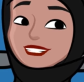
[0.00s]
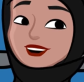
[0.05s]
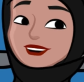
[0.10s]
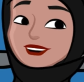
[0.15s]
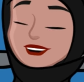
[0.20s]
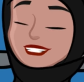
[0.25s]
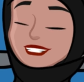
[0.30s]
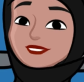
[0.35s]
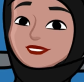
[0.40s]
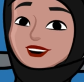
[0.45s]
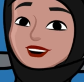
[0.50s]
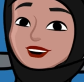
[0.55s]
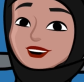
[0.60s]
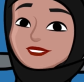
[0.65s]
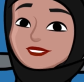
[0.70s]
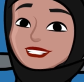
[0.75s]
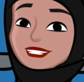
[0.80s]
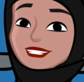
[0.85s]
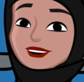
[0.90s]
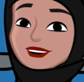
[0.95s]
about
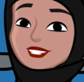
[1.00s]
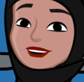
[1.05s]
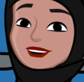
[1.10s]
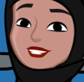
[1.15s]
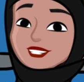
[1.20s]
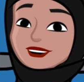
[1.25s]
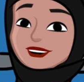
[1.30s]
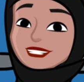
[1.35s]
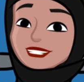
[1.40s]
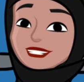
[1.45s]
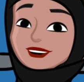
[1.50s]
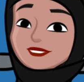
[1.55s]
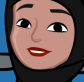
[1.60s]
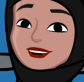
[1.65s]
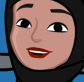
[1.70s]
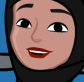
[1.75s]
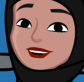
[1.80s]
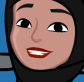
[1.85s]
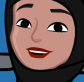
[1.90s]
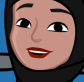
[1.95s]
5 to 10 minutes to
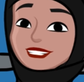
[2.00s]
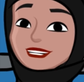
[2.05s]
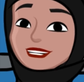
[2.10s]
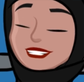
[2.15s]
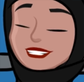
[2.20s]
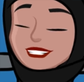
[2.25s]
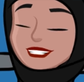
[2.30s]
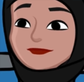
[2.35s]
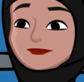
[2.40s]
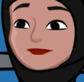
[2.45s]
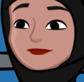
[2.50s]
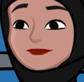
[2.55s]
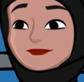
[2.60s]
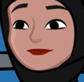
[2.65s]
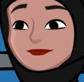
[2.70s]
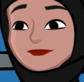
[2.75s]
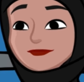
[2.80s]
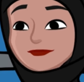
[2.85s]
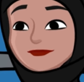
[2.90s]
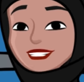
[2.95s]
fill out the sheet.
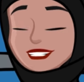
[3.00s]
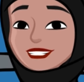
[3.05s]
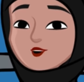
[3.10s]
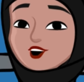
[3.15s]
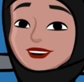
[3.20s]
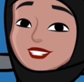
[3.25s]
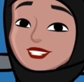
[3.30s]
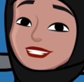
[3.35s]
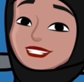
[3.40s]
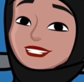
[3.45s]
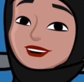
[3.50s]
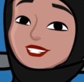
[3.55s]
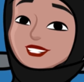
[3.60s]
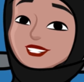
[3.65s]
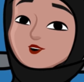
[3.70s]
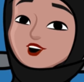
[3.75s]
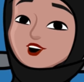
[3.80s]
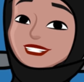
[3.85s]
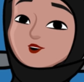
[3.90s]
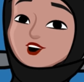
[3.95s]
Students can choose